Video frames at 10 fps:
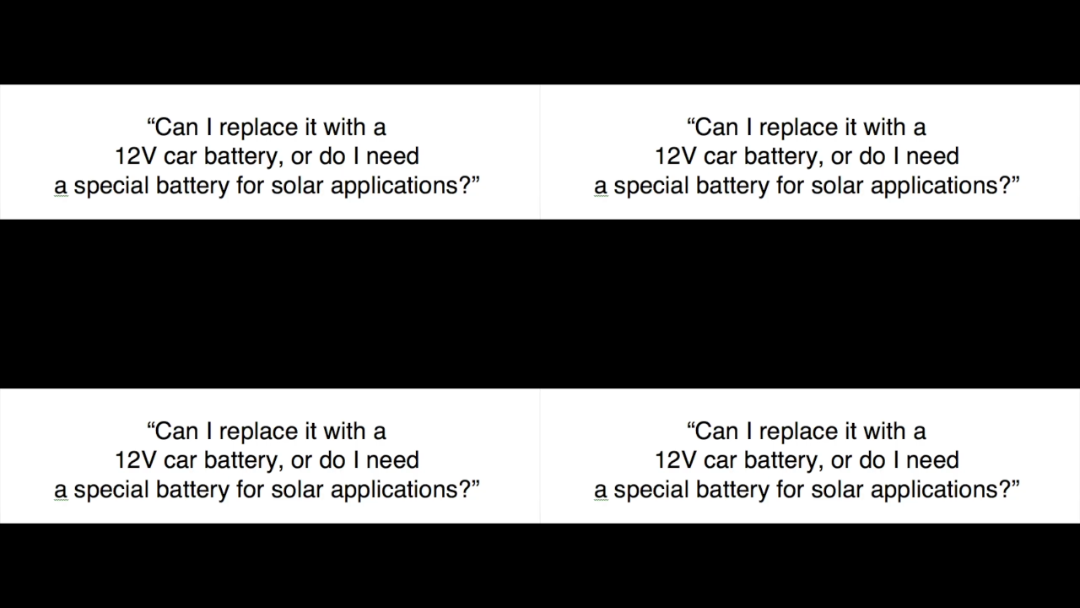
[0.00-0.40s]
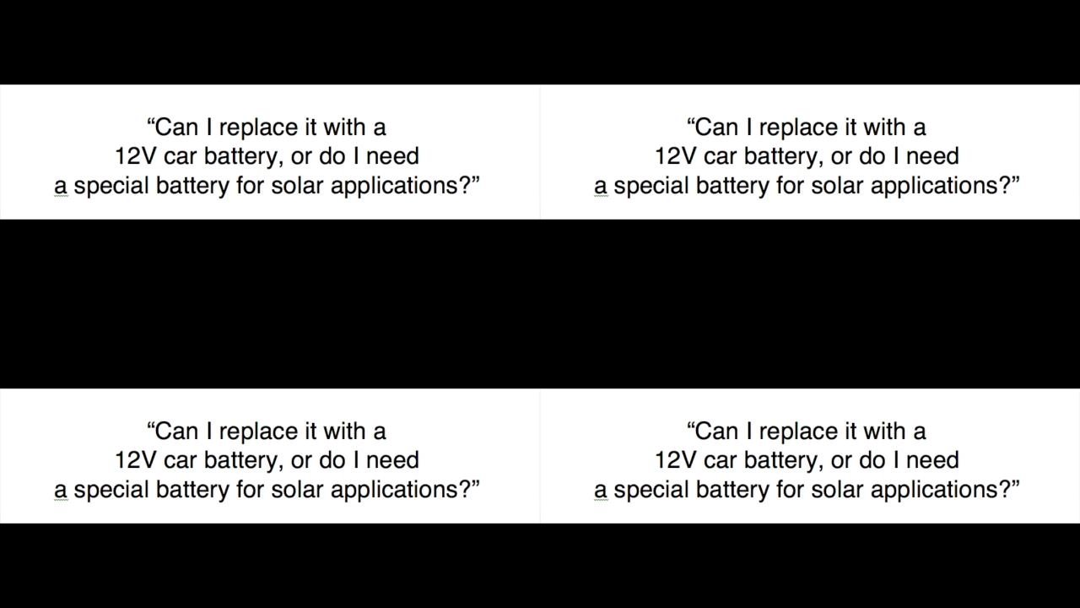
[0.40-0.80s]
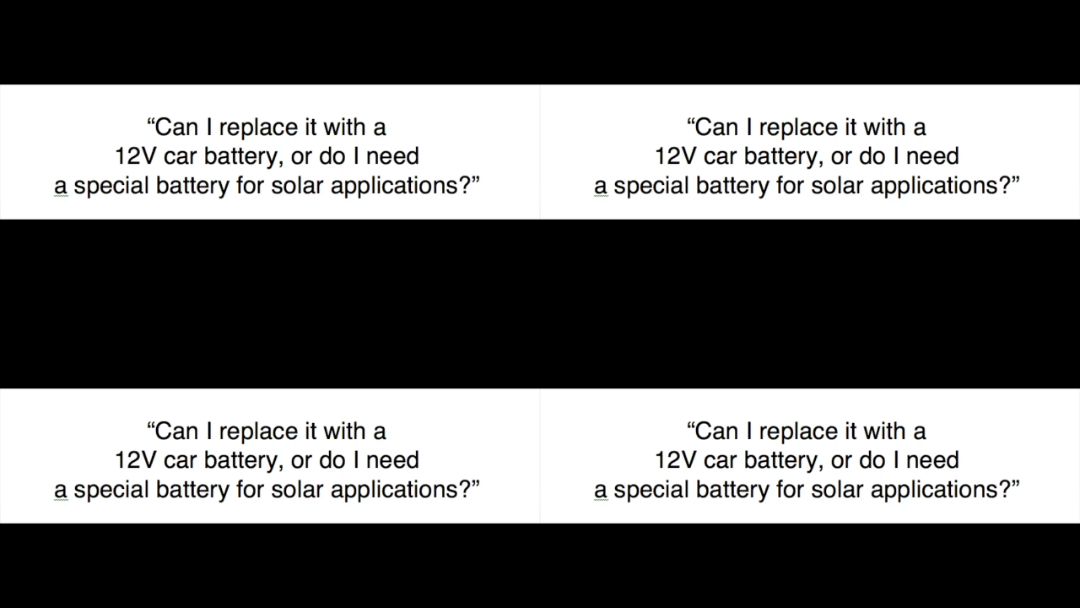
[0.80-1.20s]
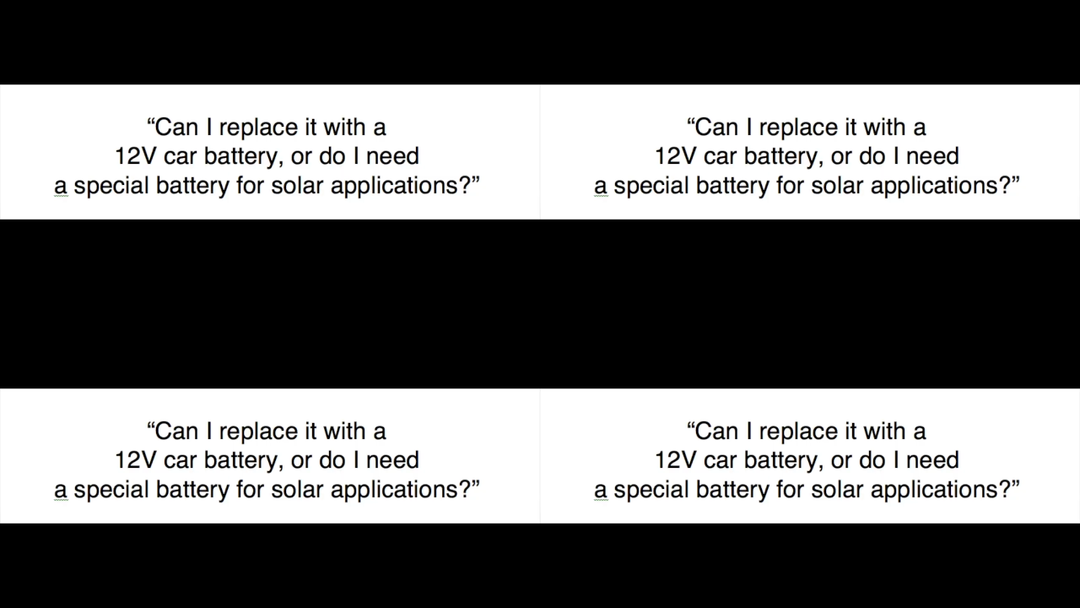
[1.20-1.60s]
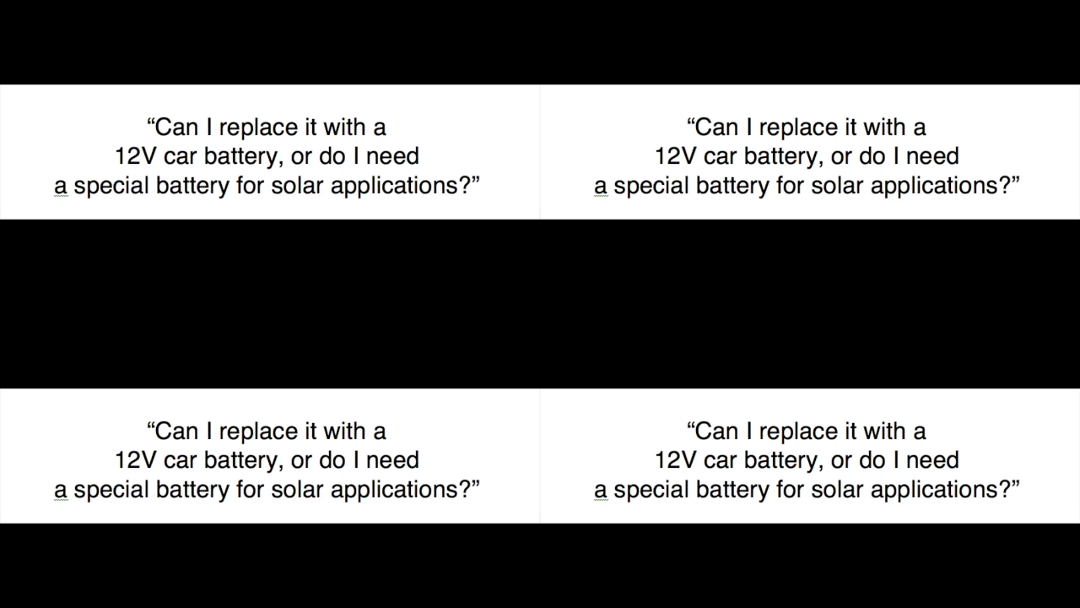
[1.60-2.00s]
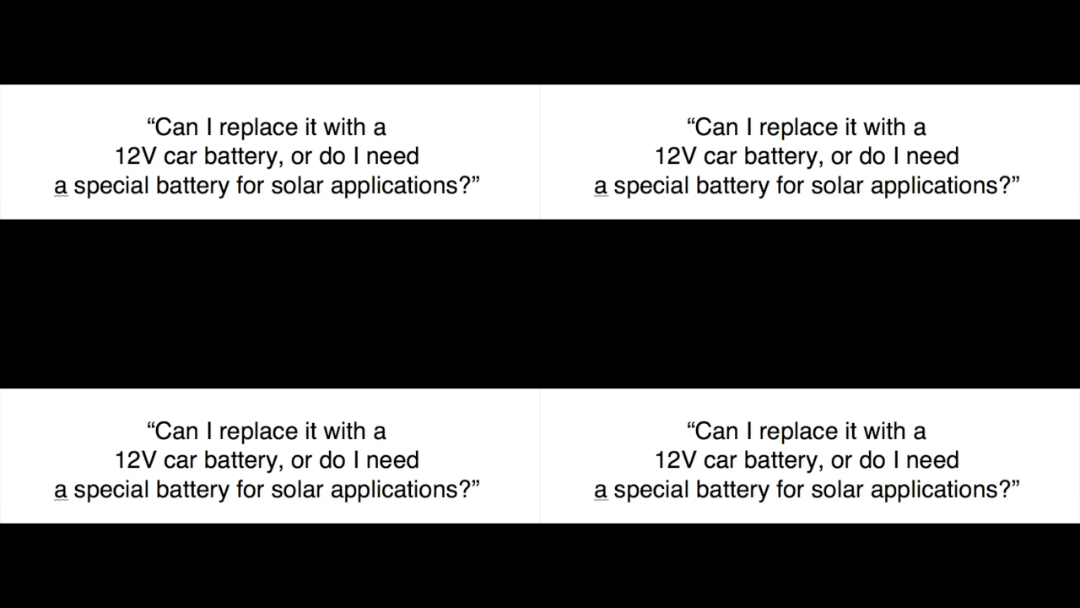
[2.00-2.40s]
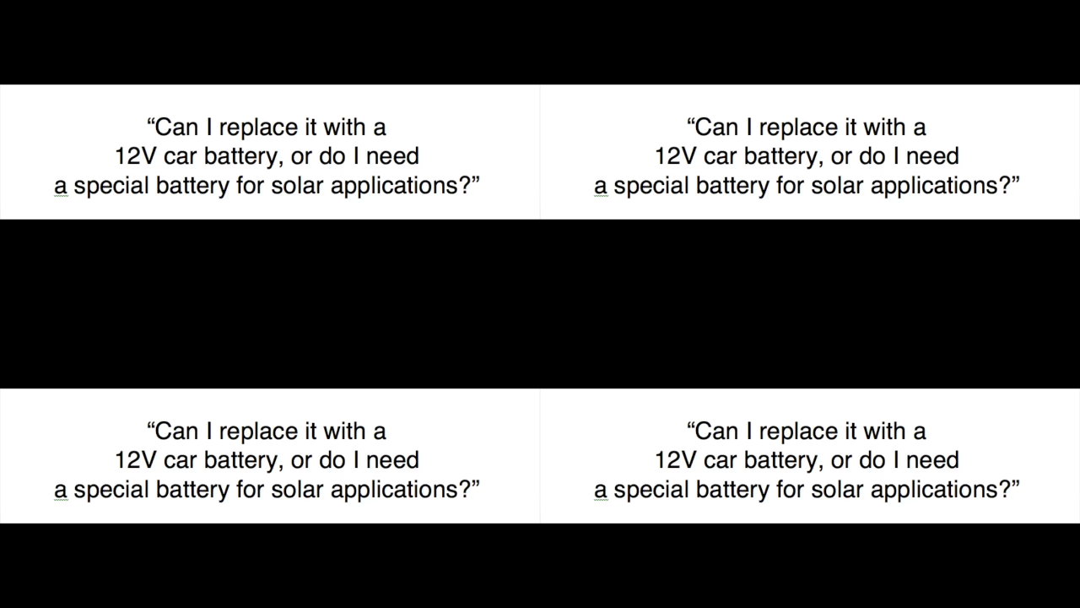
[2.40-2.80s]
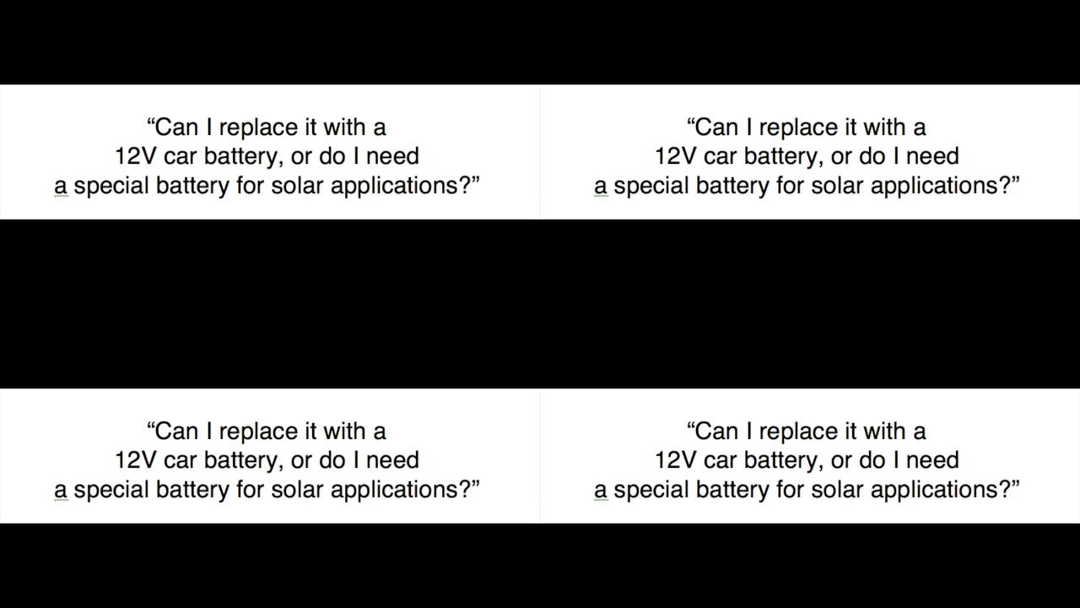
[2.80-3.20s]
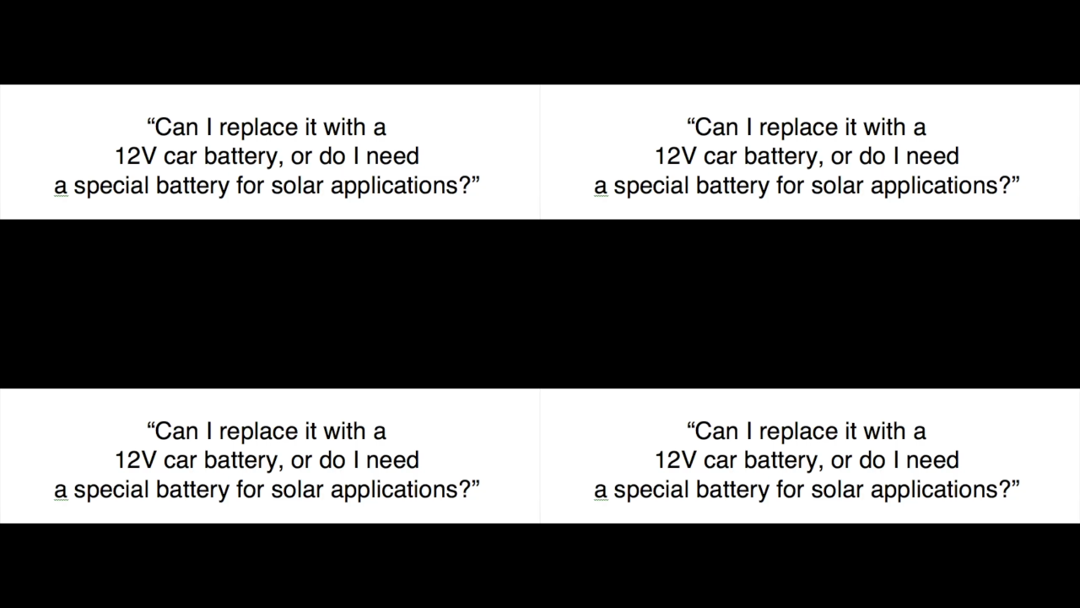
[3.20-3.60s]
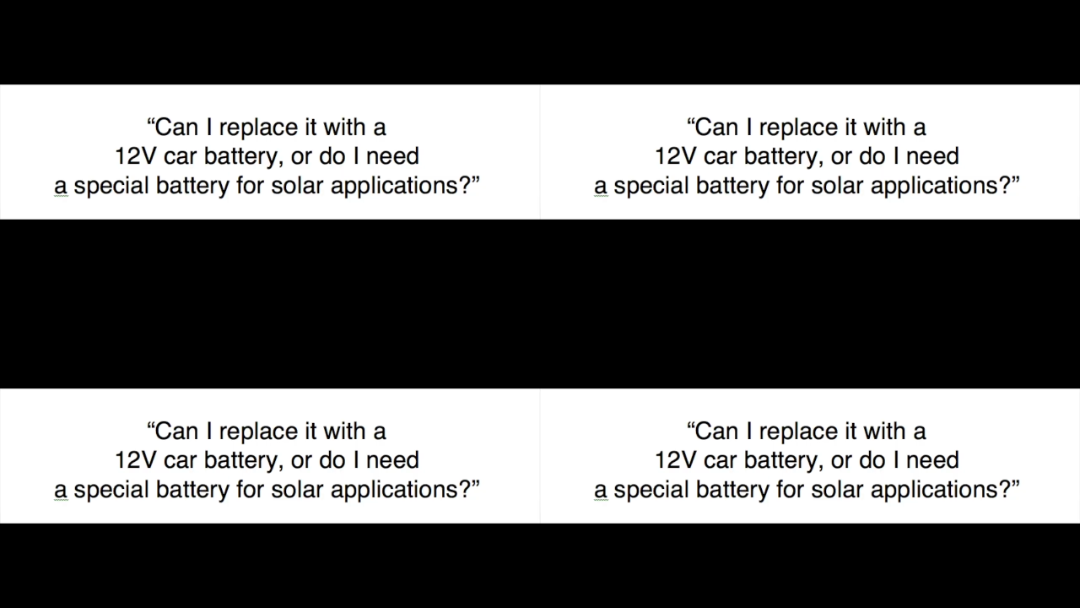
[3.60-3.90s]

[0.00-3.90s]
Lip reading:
(no speaker visible)